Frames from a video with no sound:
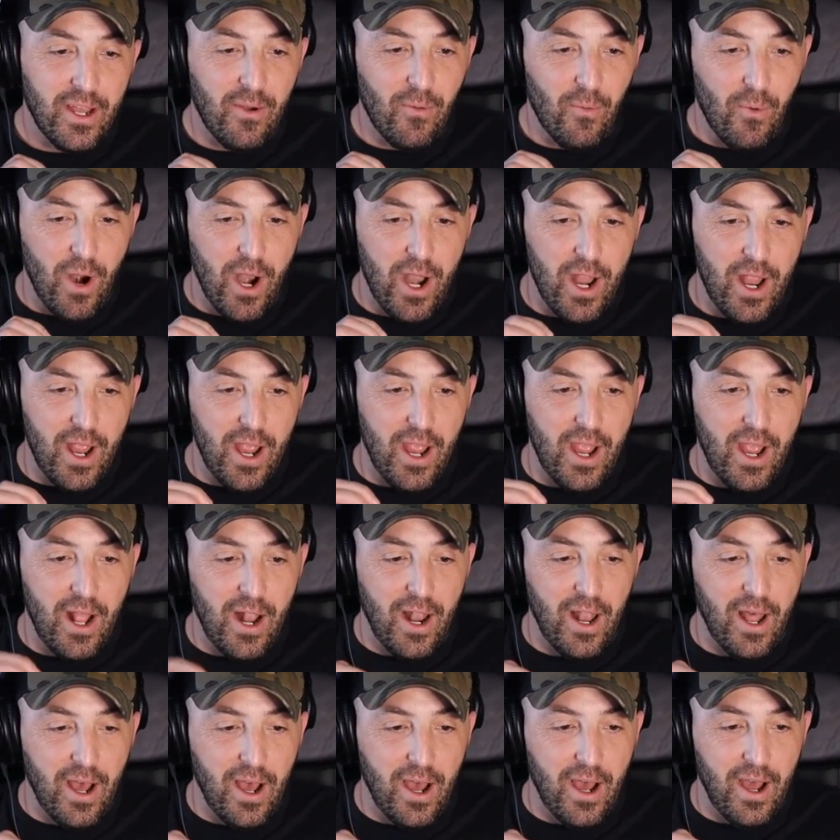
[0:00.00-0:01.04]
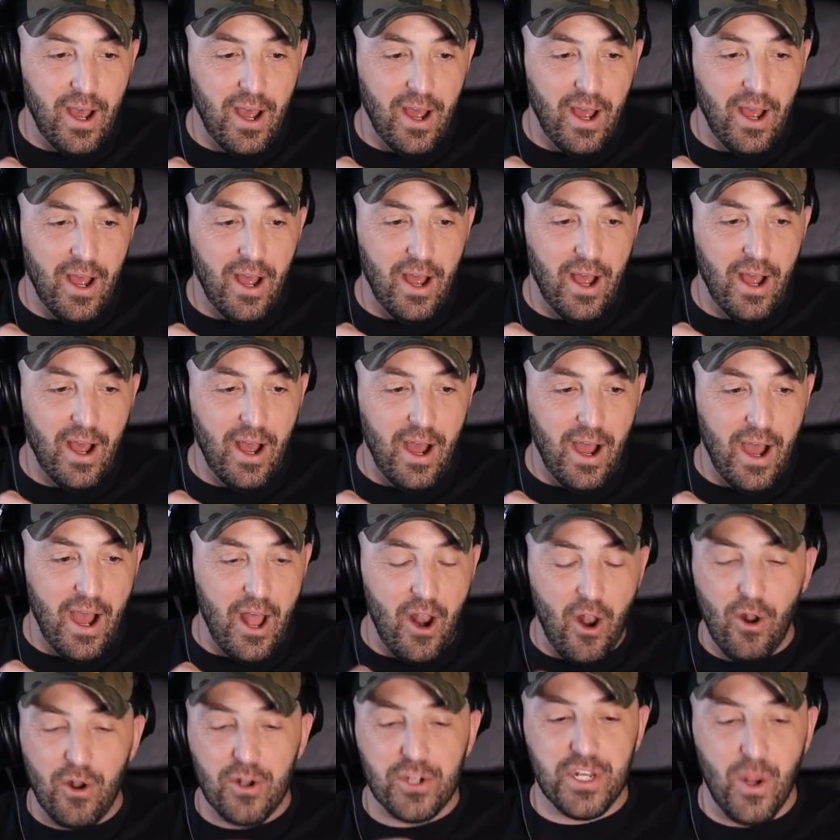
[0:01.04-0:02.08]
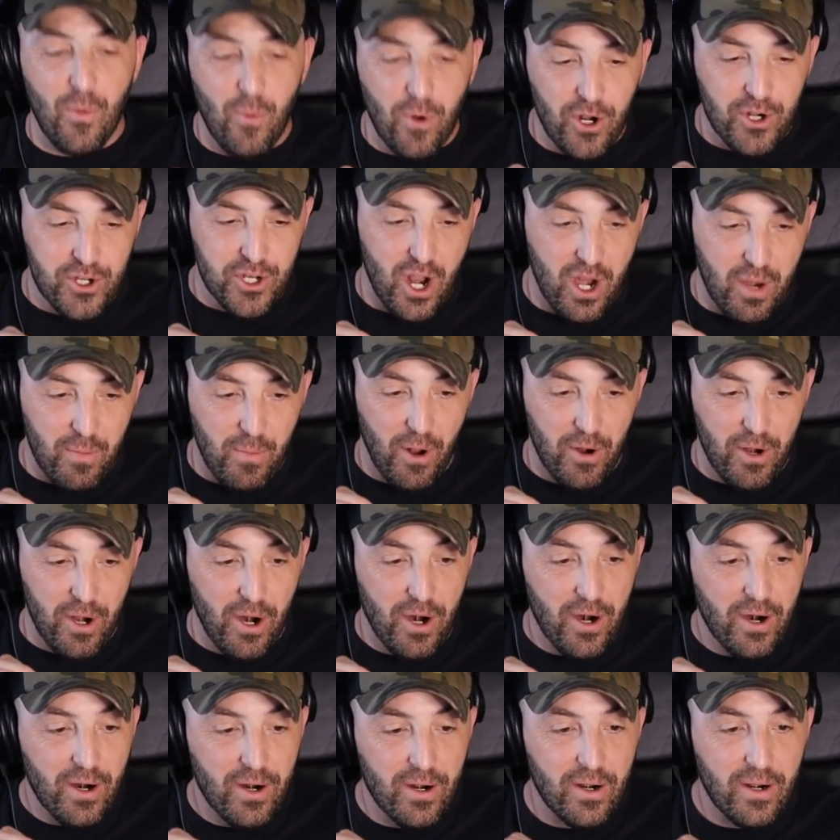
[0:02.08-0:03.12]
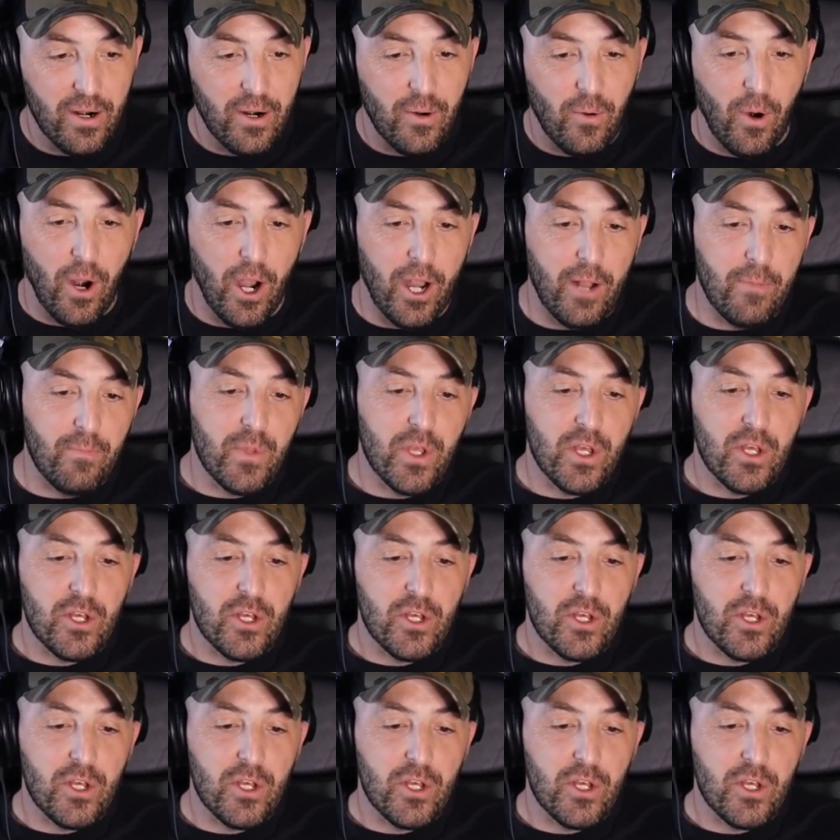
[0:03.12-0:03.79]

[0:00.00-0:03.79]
right? And I don't understand what you're talking about here, right?